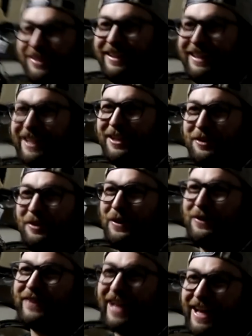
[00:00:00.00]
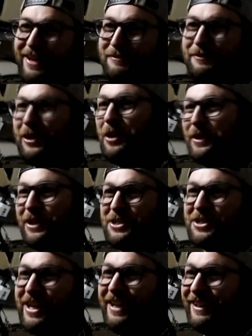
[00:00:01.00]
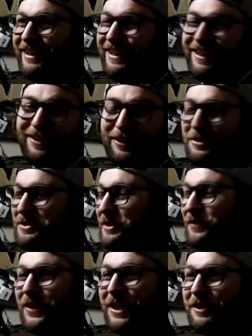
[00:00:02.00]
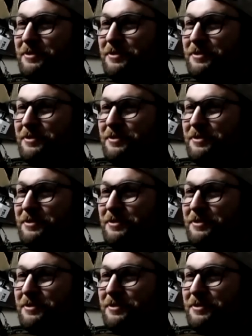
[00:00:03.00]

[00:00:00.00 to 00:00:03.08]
in a Corvette towing a trailer to go drifting. It's